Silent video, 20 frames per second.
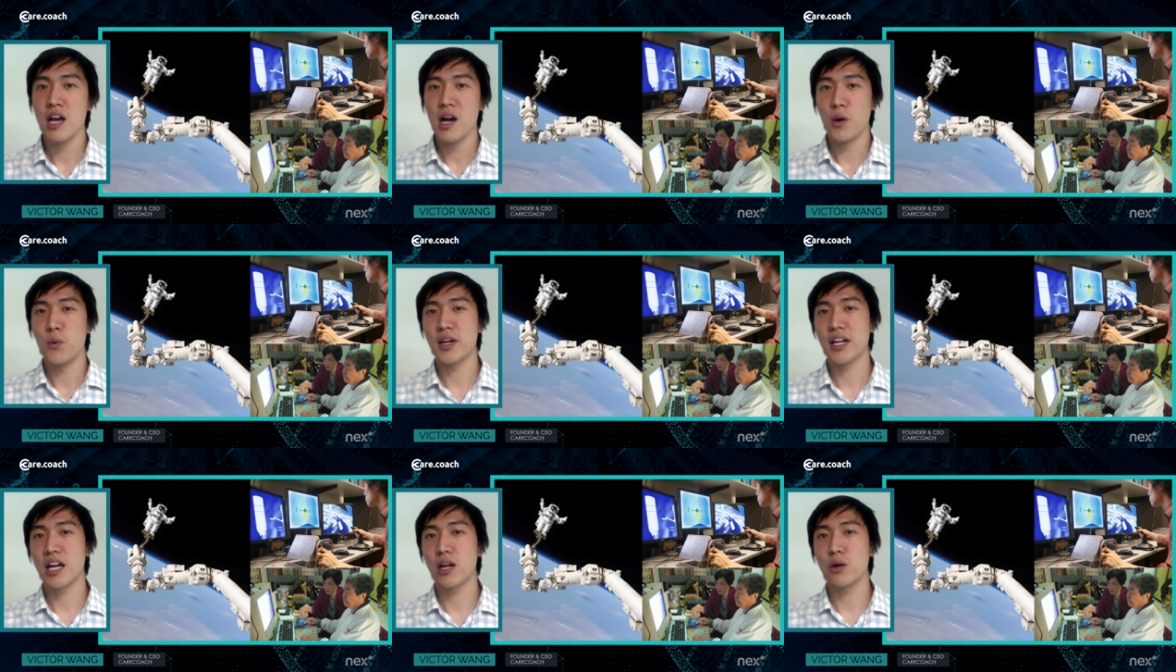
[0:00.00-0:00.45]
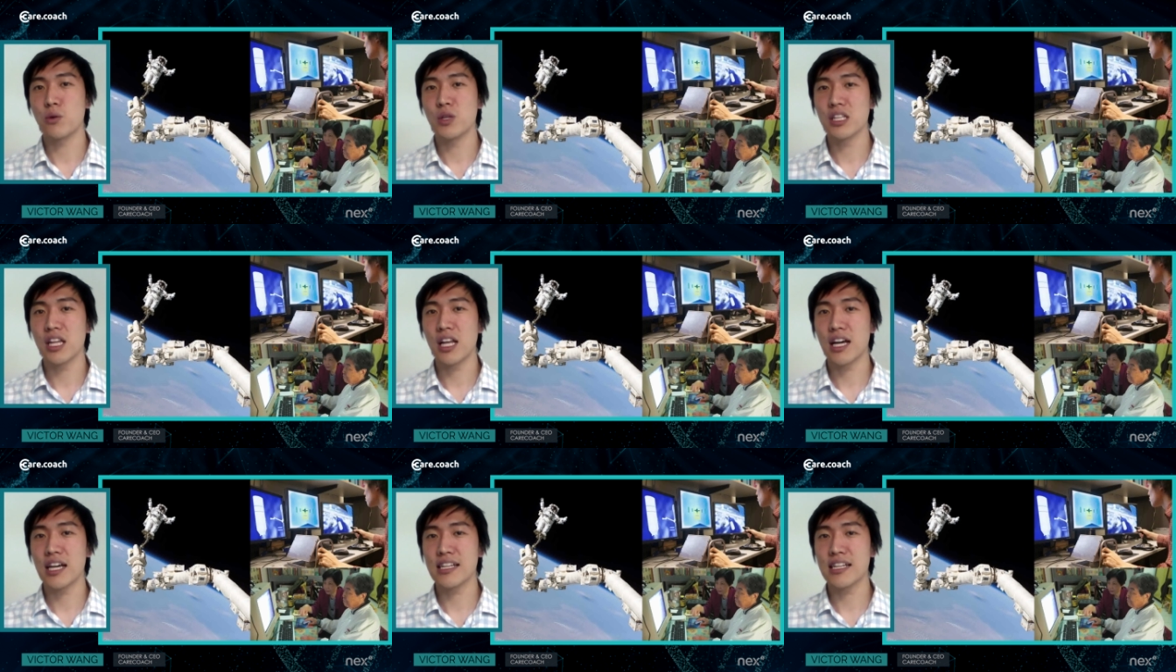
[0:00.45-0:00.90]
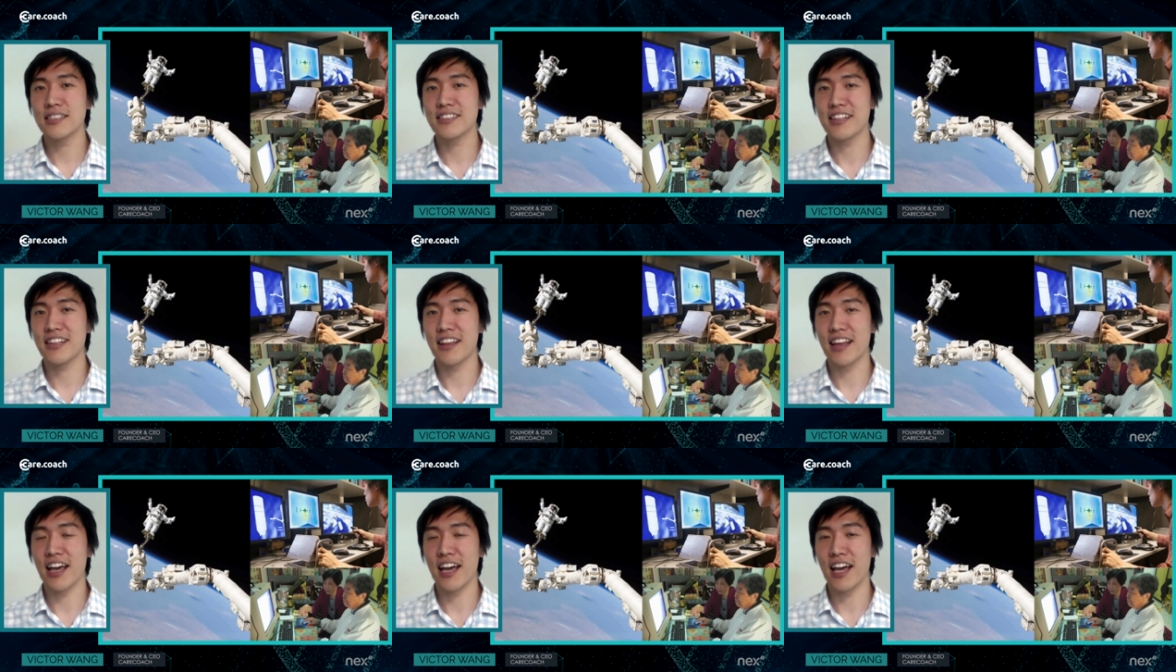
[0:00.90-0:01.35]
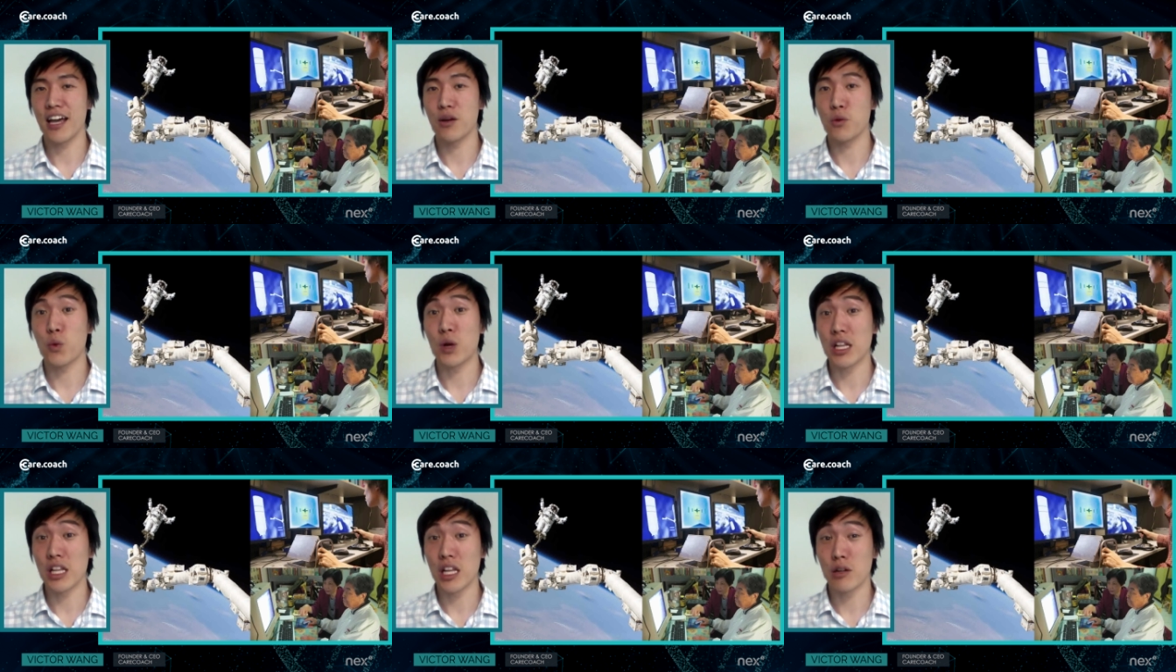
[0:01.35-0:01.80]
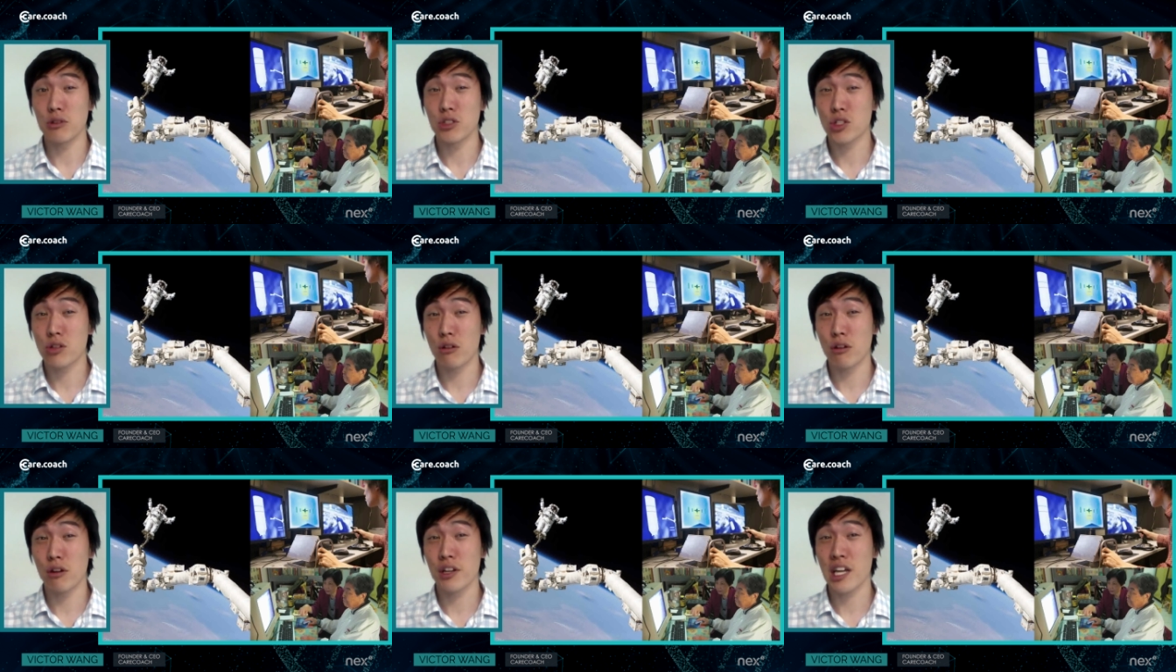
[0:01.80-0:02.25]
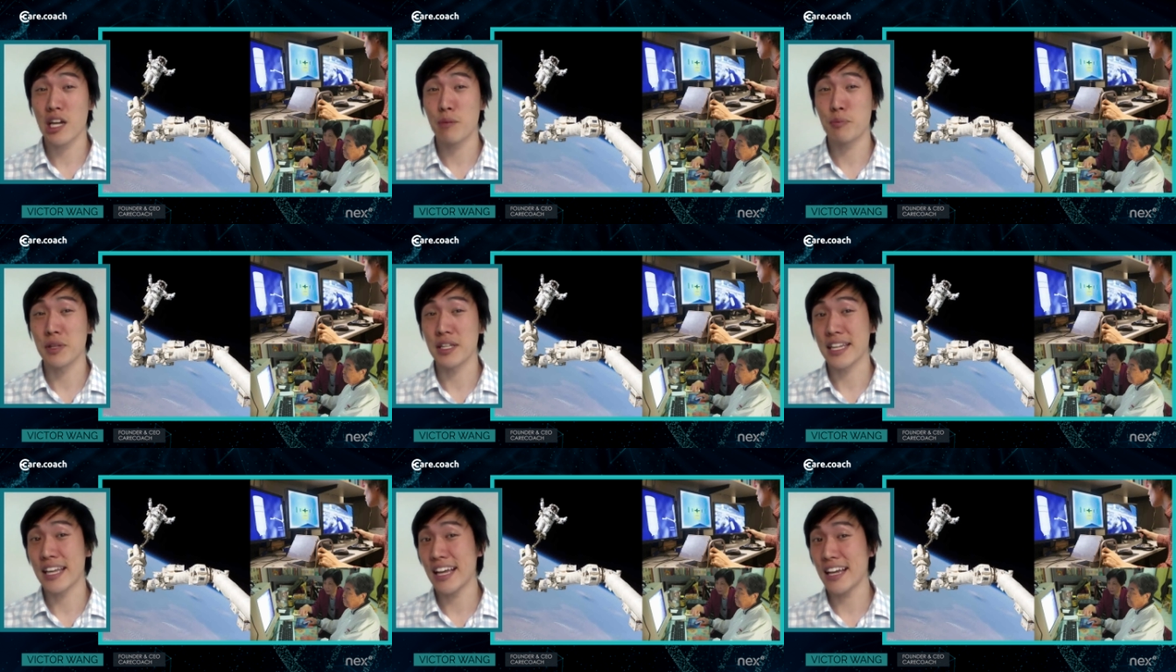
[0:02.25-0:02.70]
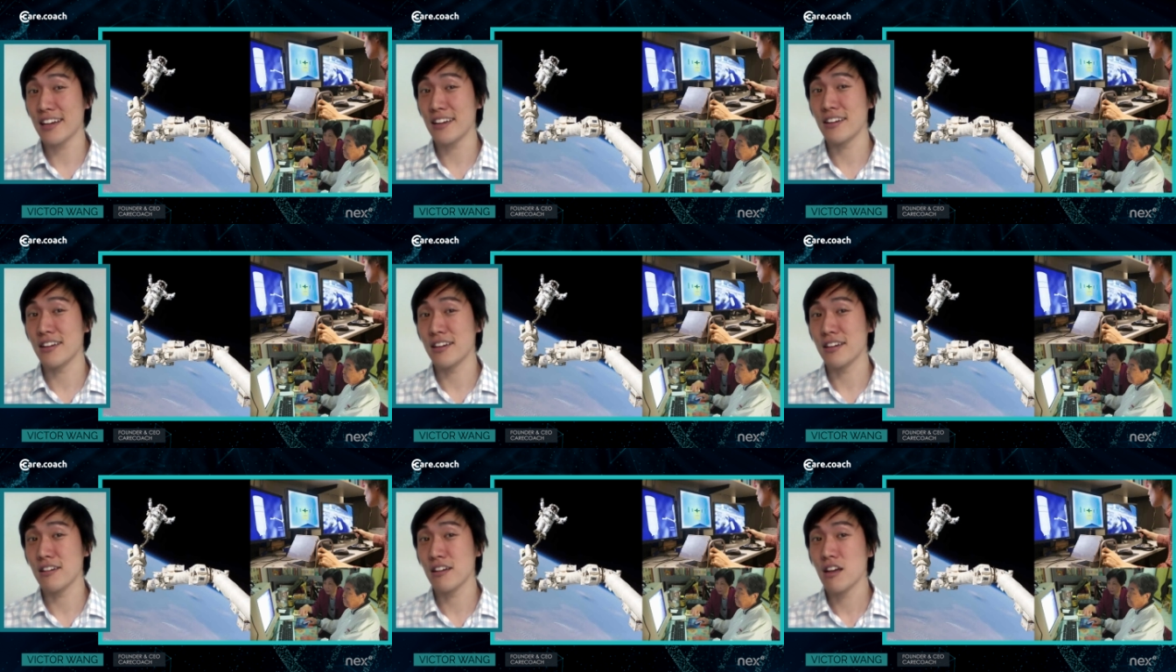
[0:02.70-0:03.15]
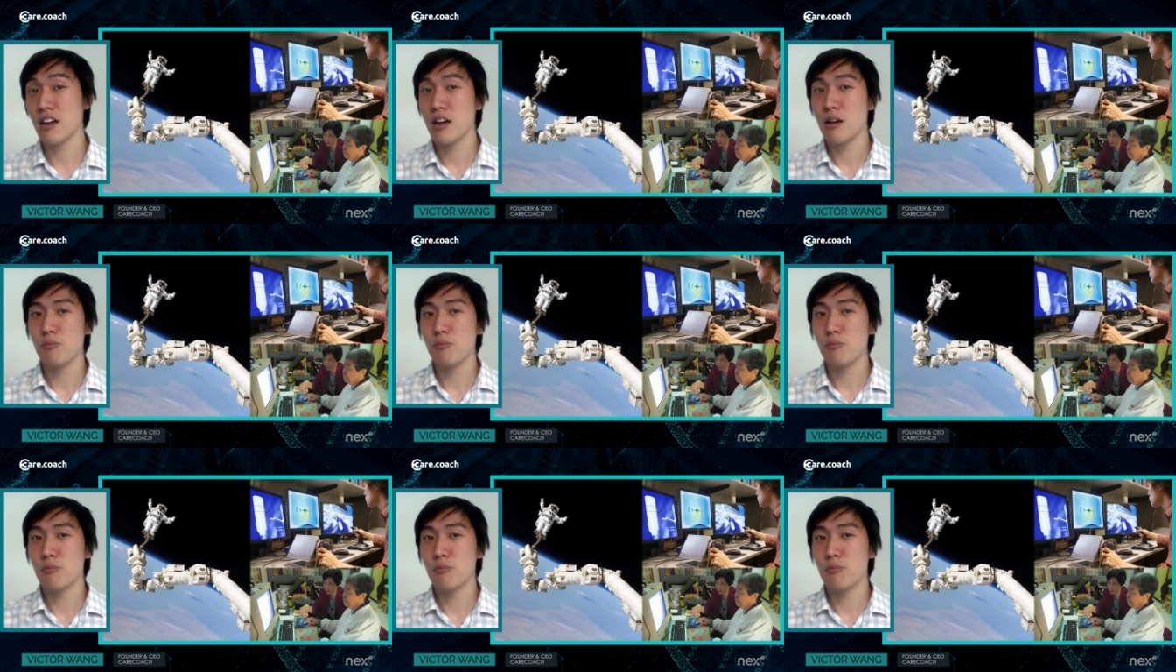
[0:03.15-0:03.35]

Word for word: when I realized that while I was growing up in Canada,